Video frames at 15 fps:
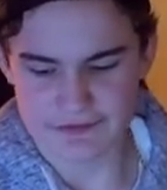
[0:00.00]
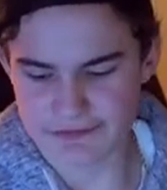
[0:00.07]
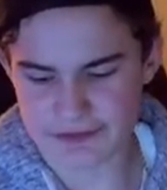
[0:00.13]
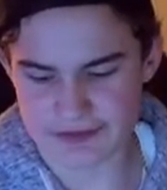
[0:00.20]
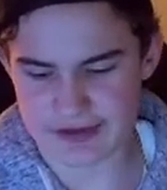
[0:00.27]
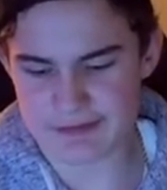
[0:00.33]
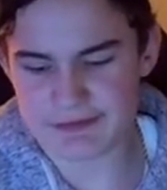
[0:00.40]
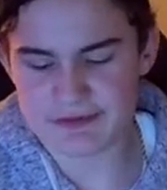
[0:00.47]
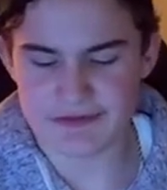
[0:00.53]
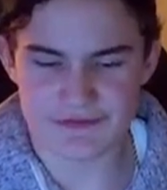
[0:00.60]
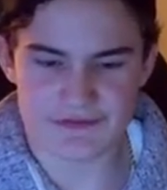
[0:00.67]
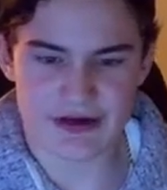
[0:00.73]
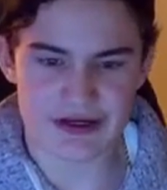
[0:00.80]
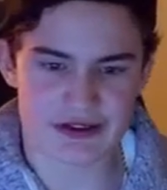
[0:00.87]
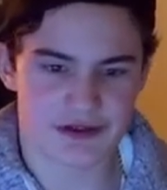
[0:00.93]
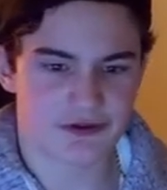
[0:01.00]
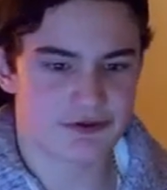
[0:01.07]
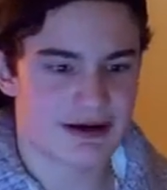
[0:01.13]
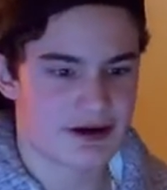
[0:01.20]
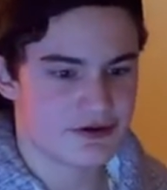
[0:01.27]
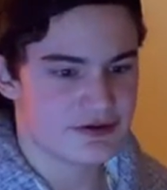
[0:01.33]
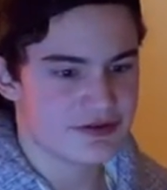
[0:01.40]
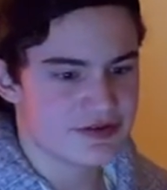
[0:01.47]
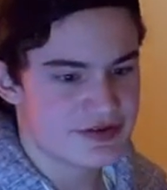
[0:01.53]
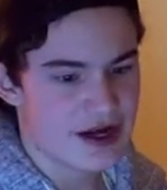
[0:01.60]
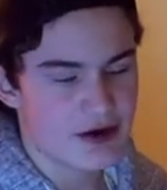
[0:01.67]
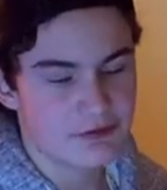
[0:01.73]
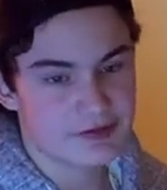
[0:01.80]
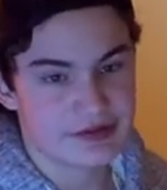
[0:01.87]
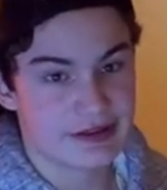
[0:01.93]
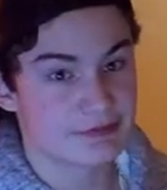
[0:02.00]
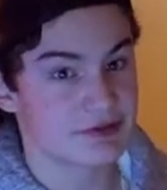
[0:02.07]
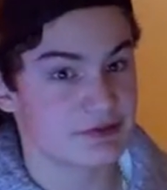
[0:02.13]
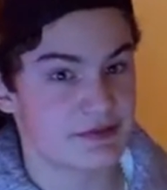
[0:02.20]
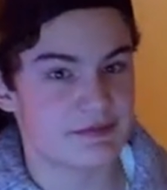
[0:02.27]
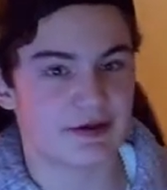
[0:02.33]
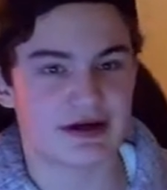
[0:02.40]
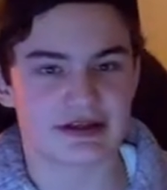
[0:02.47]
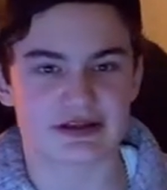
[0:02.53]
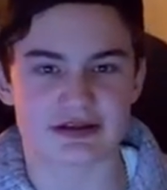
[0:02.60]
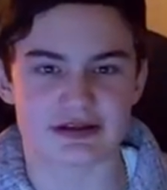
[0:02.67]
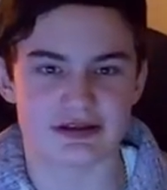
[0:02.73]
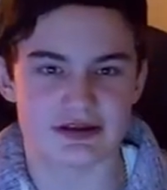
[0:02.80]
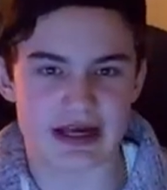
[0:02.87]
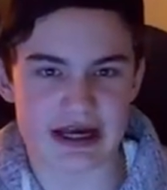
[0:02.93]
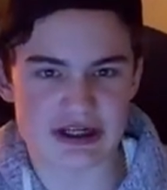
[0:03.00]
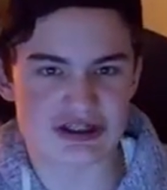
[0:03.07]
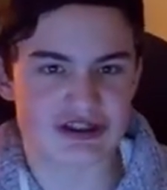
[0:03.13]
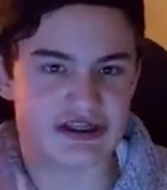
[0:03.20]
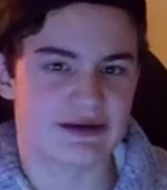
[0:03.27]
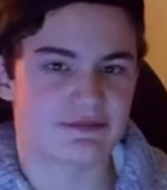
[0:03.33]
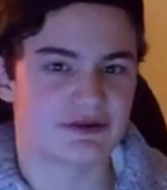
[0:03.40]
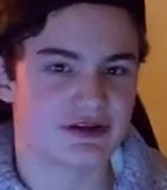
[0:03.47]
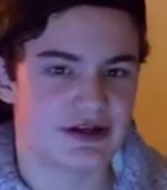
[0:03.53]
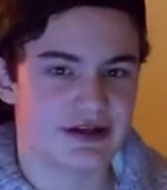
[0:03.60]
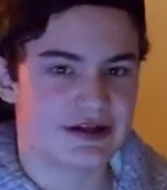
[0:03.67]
for example, if I go out into town one day, I'm gonna be buying like an action camera,